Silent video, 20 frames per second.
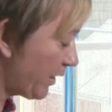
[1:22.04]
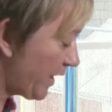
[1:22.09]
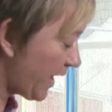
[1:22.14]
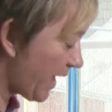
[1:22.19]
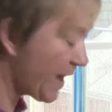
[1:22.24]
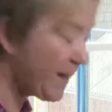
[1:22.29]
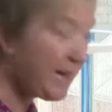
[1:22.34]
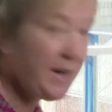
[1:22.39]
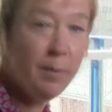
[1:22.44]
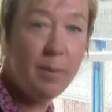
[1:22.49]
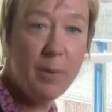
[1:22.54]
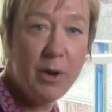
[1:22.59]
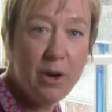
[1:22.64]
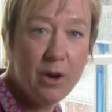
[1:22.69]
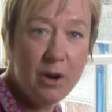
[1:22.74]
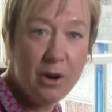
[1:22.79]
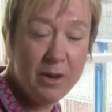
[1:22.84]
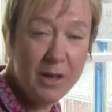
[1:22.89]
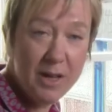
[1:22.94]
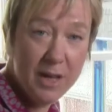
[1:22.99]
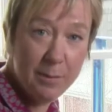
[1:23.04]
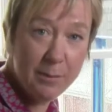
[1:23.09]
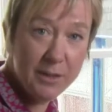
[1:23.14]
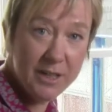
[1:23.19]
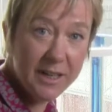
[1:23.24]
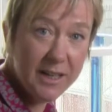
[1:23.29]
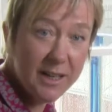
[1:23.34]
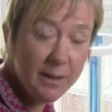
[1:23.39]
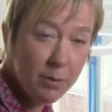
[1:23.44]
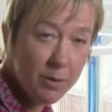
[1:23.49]
want any blur,
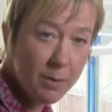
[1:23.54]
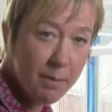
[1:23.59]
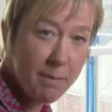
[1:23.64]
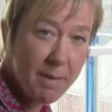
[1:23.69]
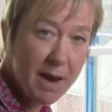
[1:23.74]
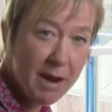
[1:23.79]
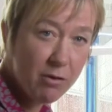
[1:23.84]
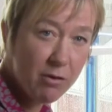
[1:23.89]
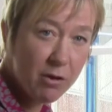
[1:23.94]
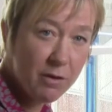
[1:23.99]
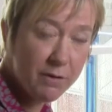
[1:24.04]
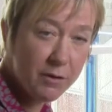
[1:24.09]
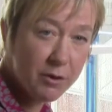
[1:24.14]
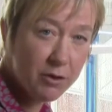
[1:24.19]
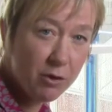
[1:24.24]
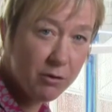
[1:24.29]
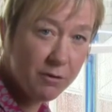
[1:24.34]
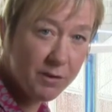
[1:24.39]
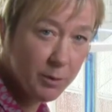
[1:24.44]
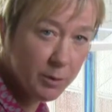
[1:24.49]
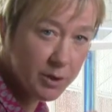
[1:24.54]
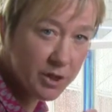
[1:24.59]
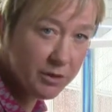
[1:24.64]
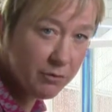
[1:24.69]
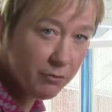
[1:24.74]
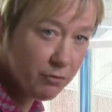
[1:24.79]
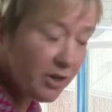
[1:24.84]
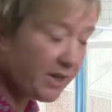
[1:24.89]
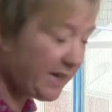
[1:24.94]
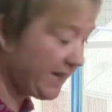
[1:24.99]
particularly with macro photography, which is
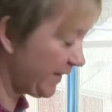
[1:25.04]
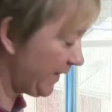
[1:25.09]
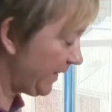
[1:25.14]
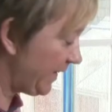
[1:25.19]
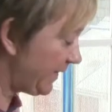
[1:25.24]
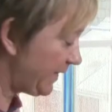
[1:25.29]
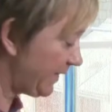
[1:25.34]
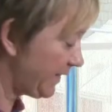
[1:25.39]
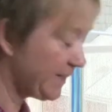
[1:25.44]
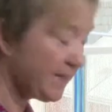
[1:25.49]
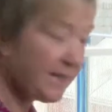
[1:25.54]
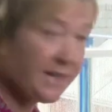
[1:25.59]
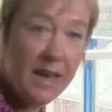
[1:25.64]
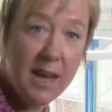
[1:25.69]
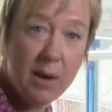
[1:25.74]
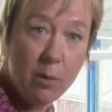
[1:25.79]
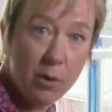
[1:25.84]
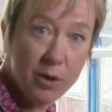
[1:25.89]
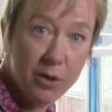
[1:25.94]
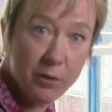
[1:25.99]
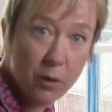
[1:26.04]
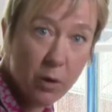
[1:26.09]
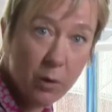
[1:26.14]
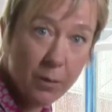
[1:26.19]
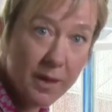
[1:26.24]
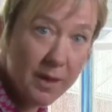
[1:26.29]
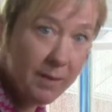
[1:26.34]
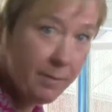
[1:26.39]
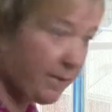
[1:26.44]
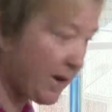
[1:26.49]
really easy to get when you've
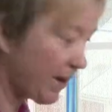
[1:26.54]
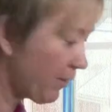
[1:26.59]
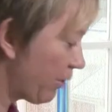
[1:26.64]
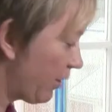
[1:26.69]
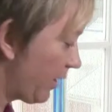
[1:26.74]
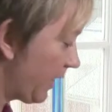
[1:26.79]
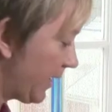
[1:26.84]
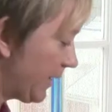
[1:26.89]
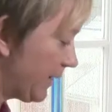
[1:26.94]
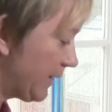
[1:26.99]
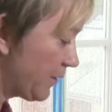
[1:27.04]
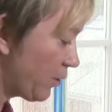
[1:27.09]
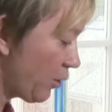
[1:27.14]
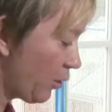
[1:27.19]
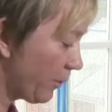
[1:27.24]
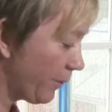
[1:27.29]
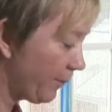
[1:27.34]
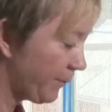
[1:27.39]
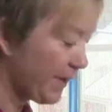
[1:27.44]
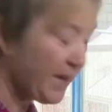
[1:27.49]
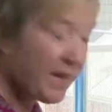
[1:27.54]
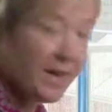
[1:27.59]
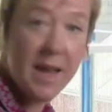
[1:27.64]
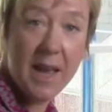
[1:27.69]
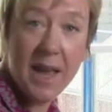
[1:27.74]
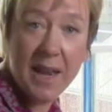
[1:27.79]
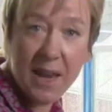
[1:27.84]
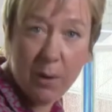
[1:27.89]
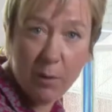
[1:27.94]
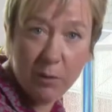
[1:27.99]
got that macro lens on.
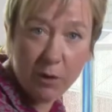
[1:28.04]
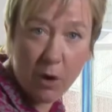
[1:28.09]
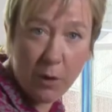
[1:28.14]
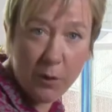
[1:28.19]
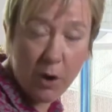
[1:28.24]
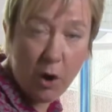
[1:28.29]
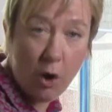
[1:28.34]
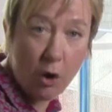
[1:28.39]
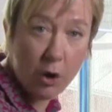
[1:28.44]
Now we've got the